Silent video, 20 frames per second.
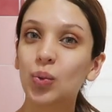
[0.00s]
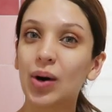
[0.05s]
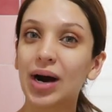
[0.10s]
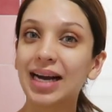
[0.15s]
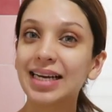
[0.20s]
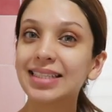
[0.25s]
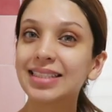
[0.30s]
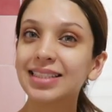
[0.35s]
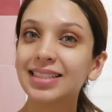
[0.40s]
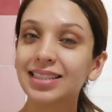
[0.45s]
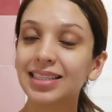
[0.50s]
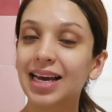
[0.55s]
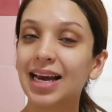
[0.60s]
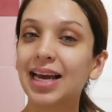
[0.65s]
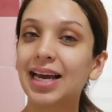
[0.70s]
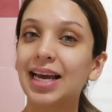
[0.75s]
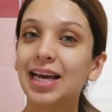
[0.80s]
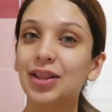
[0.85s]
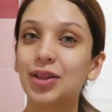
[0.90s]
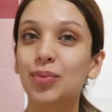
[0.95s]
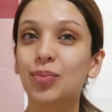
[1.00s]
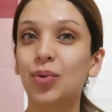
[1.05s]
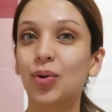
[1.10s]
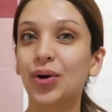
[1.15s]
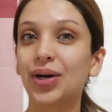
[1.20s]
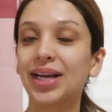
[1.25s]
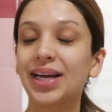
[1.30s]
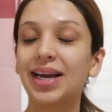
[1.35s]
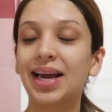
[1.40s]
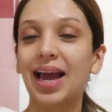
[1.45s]
twice a day in the
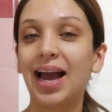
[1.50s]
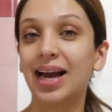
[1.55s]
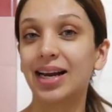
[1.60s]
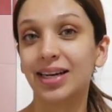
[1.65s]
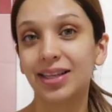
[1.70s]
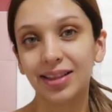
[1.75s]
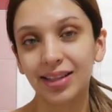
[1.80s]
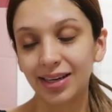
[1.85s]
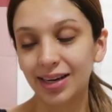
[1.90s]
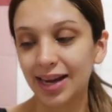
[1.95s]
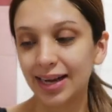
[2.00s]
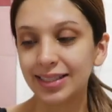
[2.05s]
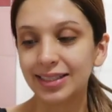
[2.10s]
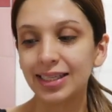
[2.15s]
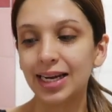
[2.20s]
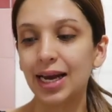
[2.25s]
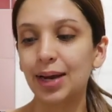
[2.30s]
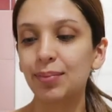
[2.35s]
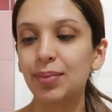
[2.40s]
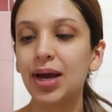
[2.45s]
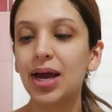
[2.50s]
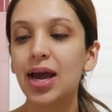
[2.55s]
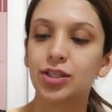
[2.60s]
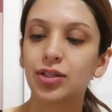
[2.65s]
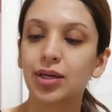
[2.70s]
morning and in the nighttime.